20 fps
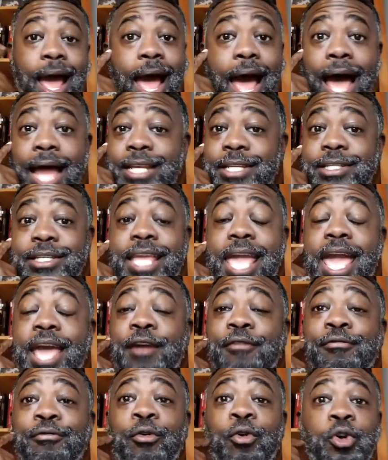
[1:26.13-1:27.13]
I just
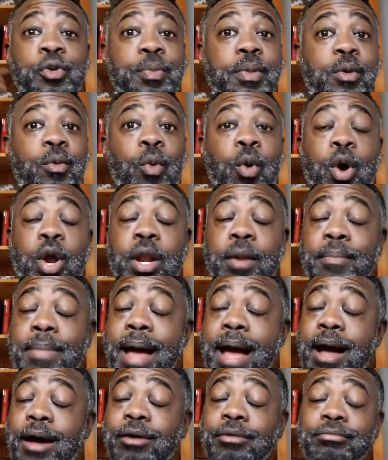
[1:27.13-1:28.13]
can't afford to be worried
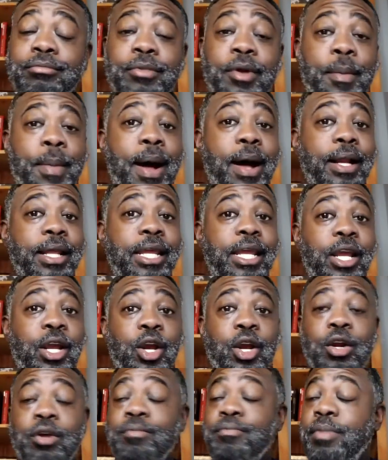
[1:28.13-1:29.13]
about about
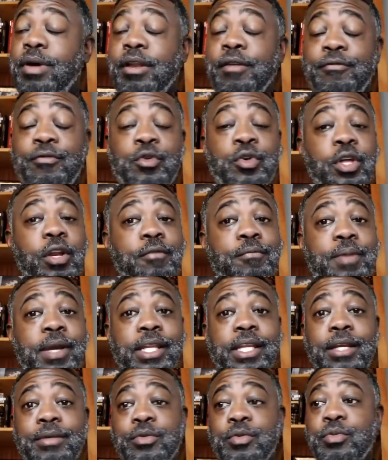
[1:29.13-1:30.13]
here. But if you could have
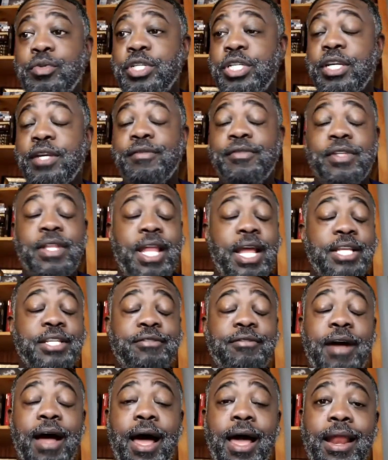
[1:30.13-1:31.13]
picked up some shifts, that's
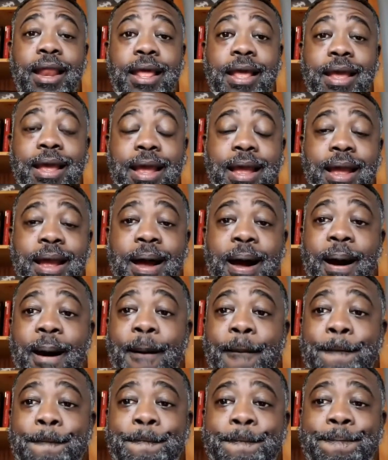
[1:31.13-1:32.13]
fine.
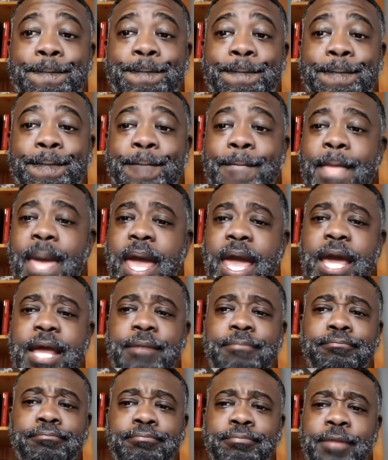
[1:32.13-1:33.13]
Um,
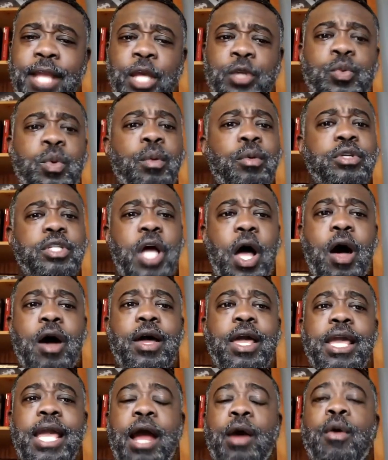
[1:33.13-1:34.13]
and as we were
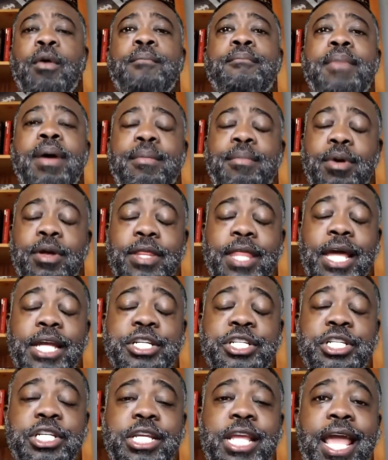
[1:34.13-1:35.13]
talking, I remembered that
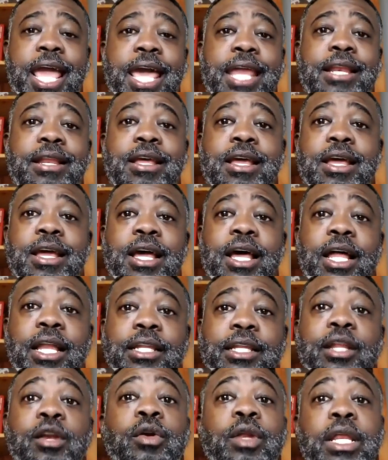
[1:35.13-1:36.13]
she had
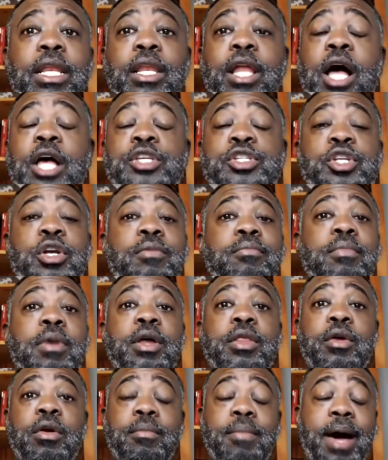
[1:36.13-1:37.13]
literally lost her
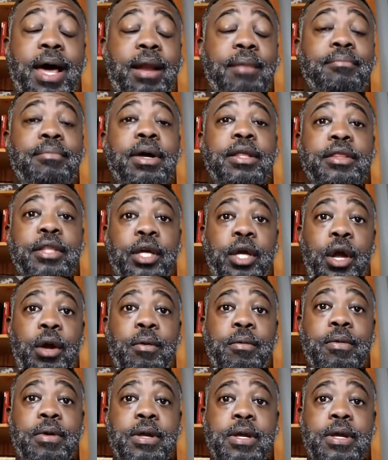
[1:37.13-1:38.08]
mother about a month ago.